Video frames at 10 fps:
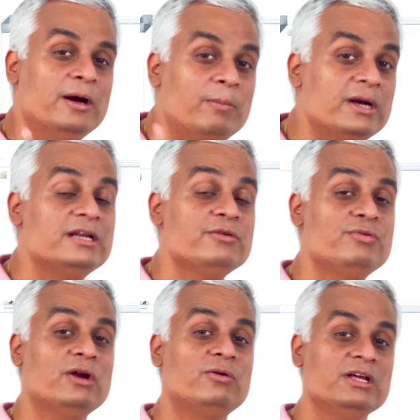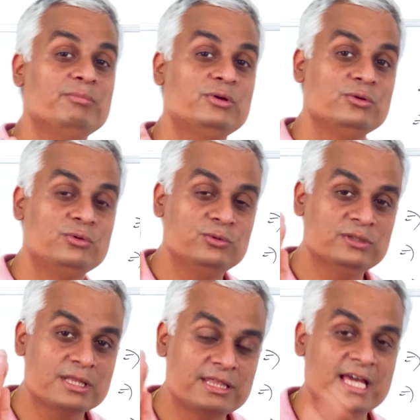But if you are not able to do
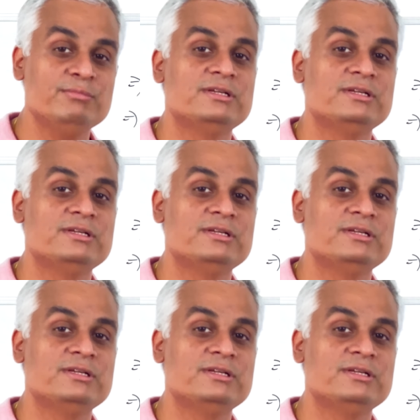the same